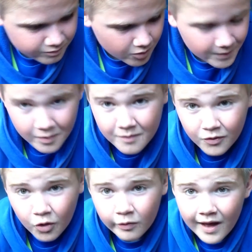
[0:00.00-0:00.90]
probably won't
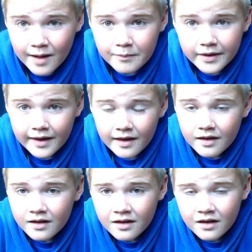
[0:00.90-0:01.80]
vlog that, but yeah.
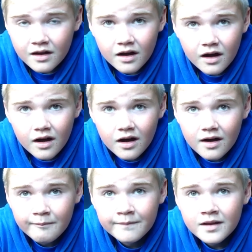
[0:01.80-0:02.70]

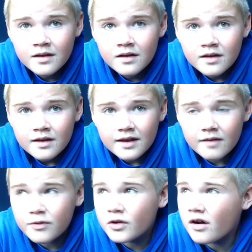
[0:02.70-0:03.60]
Um,
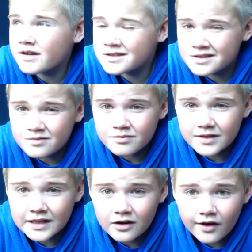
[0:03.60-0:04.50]
if you guys
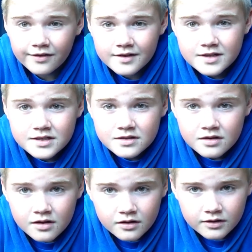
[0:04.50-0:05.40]
did like this,
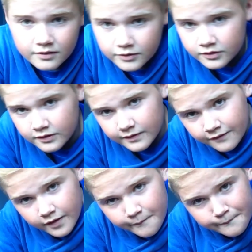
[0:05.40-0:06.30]

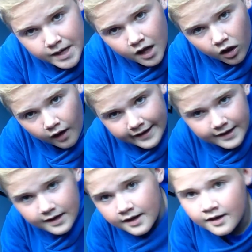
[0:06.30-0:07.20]
give it a big
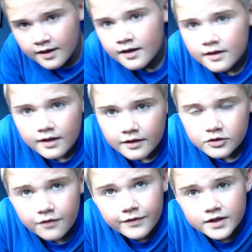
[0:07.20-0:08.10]
like.
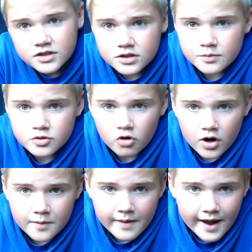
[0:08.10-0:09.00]
Don't forget to
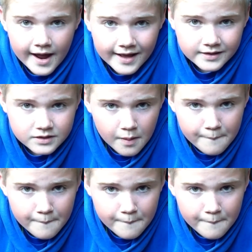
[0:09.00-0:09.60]
subscribe and